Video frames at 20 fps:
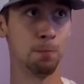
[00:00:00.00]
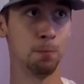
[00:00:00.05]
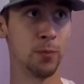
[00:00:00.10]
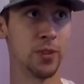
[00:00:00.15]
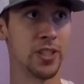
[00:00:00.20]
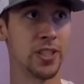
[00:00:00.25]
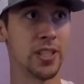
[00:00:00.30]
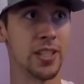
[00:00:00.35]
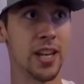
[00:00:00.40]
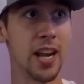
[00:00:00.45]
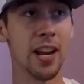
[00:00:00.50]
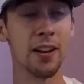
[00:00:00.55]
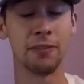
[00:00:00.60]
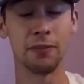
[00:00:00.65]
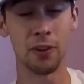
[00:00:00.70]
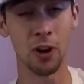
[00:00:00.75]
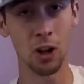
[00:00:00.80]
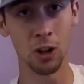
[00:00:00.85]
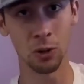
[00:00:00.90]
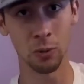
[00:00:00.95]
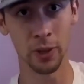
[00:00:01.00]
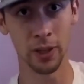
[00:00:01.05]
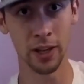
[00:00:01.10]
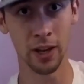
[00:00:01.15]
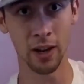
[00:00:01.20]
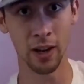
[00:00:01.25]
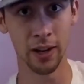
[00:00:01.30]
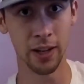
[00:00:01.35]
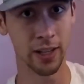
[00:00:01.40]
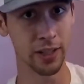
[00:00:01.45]
stay following
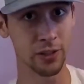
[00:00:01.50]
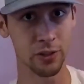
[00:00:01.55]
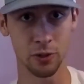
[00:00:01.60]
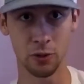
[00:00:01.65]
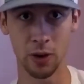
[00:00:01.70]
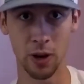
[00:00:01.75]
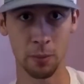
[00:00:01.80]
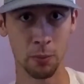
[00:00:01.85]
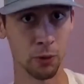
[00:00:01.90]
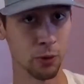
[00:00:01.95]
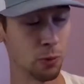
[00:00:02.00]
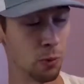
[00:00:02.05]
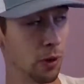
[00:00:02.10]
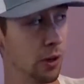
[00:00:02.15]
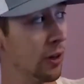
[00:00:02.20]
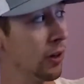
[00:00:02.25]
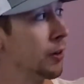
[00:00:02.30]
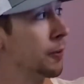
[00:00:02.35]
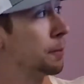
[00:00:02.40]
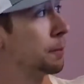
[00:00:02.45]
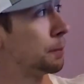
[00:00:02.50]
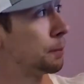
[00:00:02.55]
on Instagram or Twitter,